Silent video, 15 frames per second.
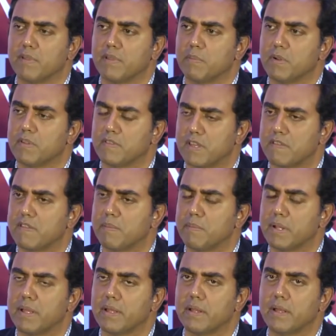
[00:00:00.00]
with about 60
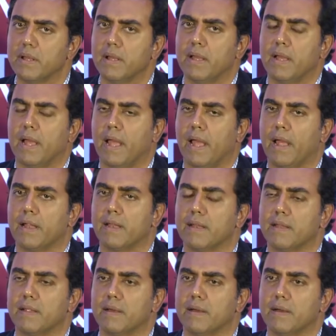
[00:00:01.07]
million,
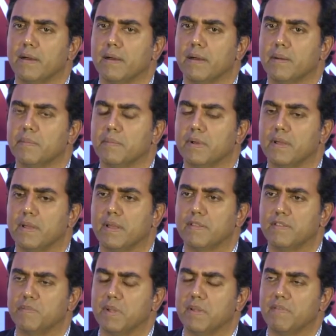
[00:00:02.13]
and
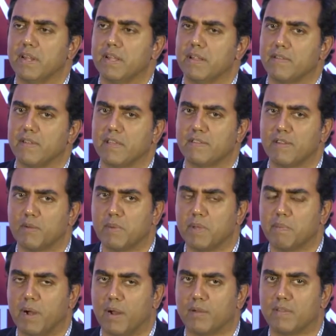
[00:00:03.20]
it's been very interesting to be
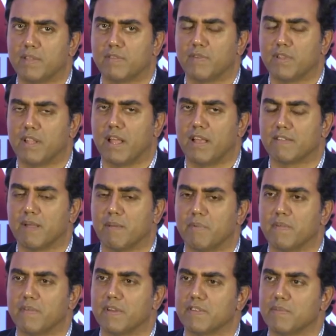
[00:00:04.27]
part of this for the last
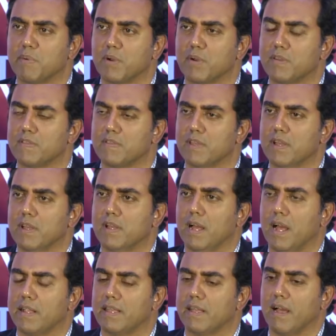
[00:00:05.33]
couple of years because
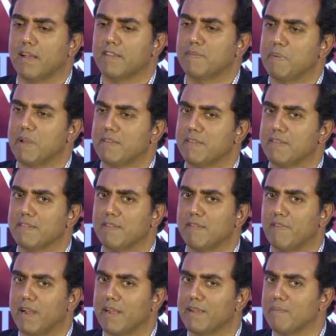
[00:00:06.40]
I think our space is
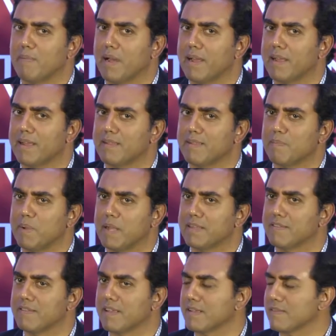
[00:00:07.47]
defined by the
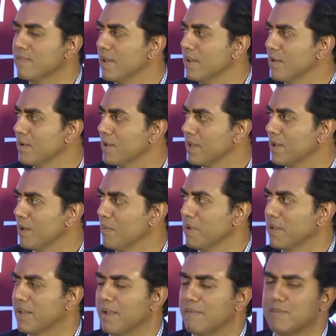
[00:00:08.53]
page 6, right? On
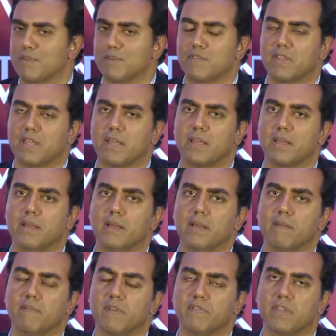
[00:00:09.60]
Economic Times,
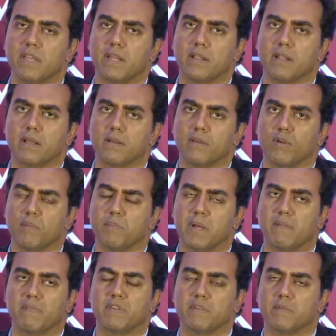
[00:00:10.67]
we've seen your
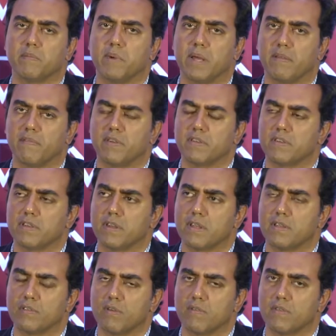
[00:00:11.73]

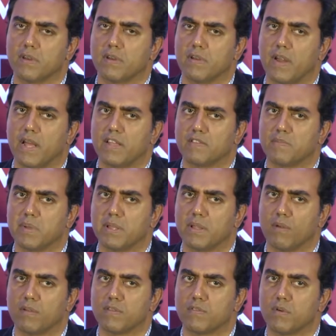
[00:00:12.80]
beneficiaries of the rise, but
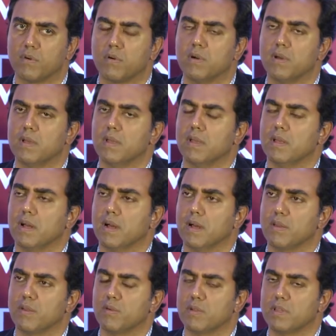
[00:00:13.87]
then also
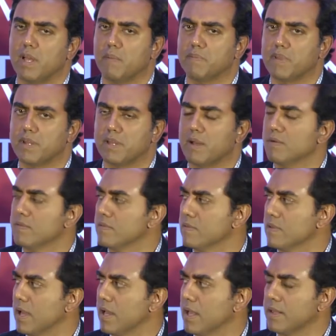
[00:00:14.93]
the ups and
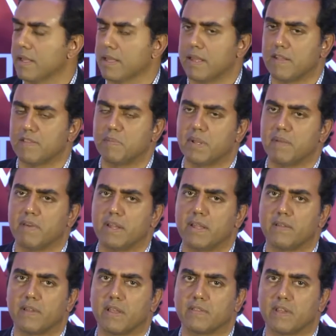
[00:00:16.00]
downs, and I think that's been a
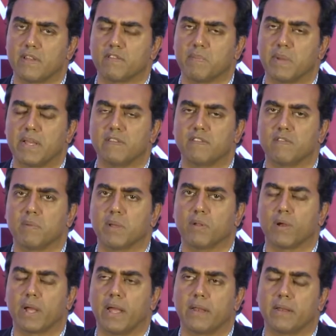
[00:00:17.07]
very interesting space. We
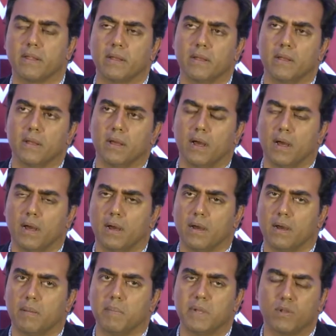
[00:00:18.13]
look at
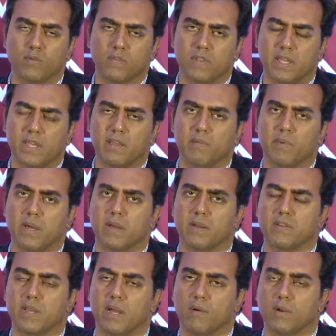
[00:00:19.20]
B2C. We
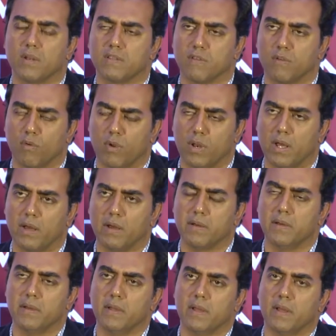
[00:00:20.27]
are shareholders in Ola.